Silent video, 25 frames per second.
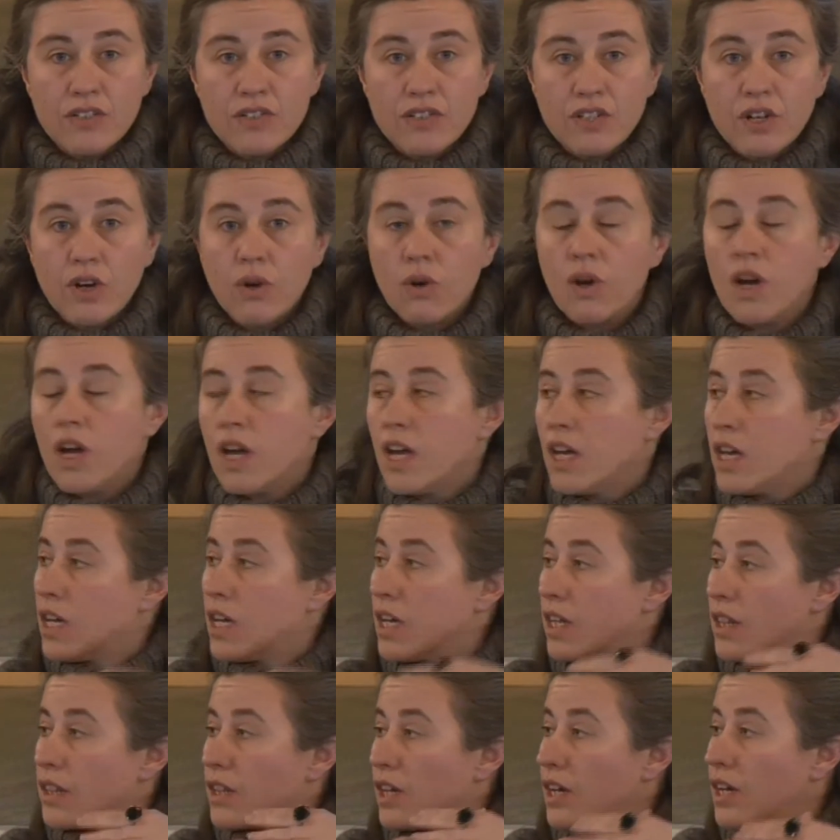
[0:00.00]
So
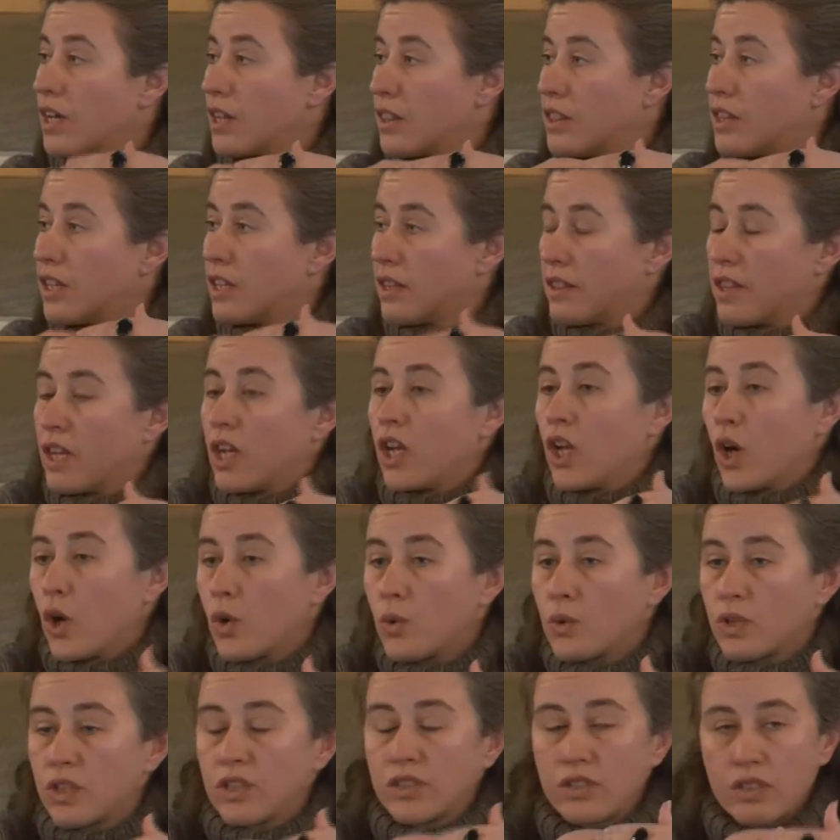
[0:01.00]
the
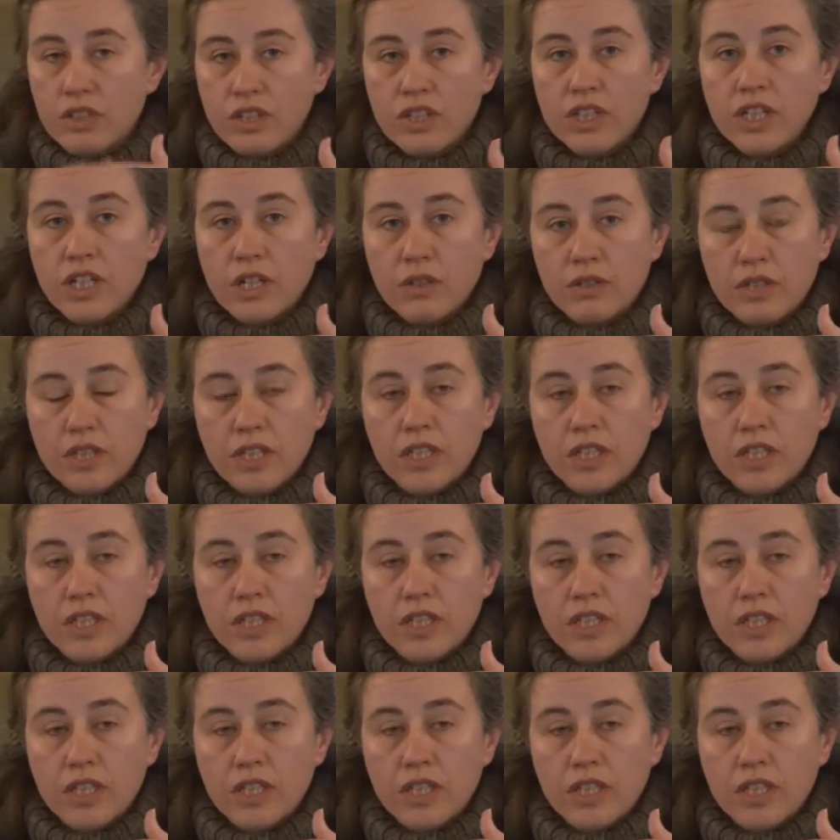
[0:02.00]
lower turnout